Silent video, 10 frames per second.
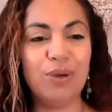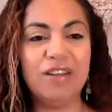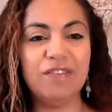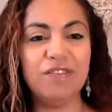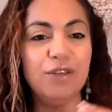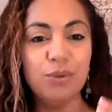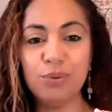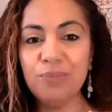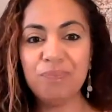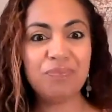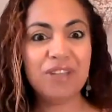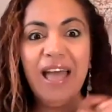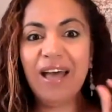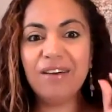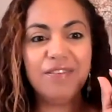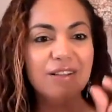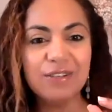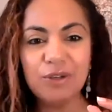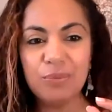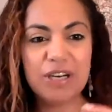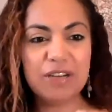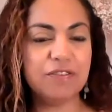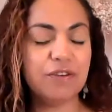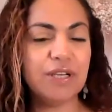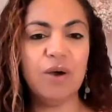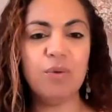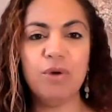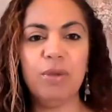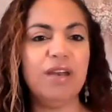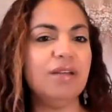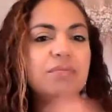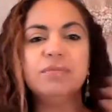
And if you have a little bit of a freak out moment,